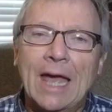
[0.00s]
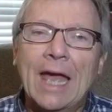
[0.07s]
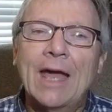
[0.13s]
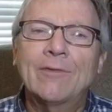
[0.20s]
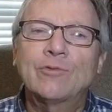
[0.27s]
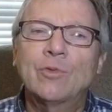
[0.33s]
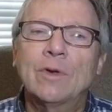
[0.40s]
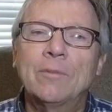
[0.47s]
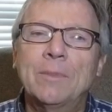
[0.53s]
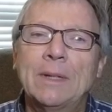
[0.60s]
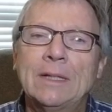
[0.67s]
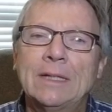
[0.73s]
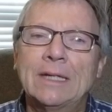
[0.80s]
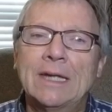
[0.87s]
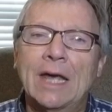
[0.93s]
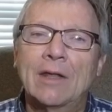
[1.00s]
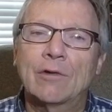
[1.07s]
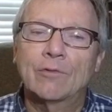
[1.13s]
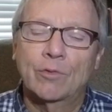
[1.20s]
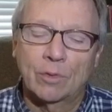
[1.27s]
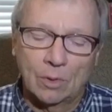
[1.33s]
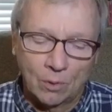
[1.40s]
After we've been
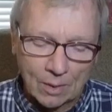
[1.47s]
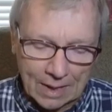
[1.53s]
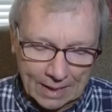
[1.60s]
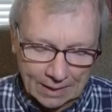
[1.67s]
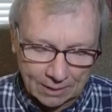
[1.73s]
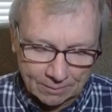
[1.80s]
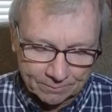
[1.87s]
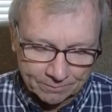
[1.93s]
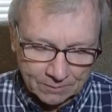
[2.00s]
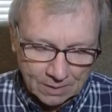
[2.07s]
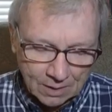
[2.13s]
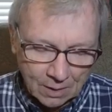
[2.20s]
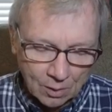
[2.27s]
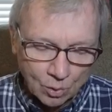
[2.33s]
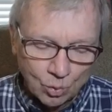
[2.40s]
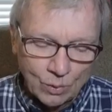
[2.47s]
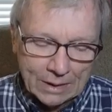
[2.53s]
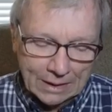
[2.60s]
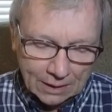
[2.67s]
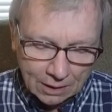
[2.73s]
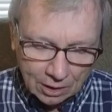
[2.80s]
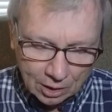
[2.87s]
together for a while,
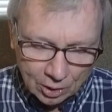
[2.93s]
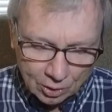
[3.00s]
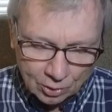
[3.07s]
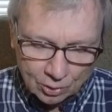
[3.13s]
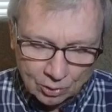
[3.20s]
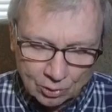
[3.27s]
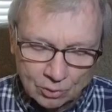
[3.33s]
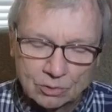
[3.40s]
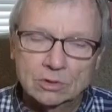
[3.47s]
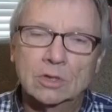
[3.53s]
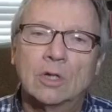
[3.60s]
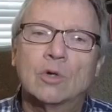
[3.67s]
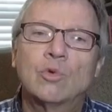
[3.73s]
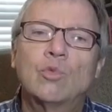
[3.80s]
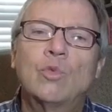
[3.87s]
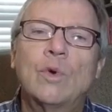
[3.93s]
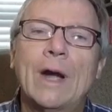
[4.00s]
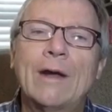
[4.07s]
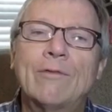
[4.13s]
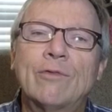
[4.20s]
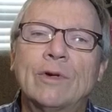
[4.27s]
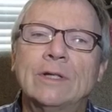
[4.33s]
we lose
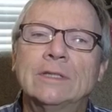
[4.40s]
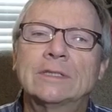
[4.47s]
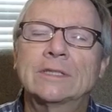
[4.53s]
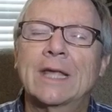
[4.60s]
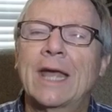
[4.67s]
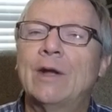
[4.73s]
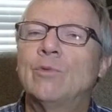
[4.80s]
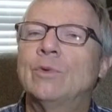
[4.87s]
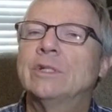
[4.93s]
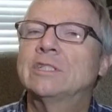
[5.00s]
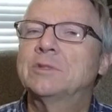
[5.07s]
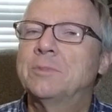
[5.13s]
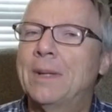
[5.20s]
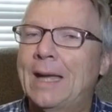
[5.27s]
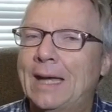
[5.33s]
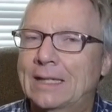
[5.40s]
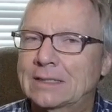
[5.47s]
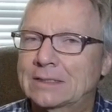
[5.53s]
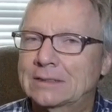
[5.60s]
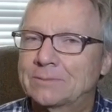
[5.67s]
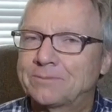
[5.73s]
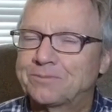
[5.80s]
reverence and
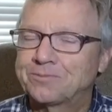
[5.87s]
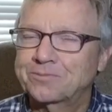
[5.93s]
respect.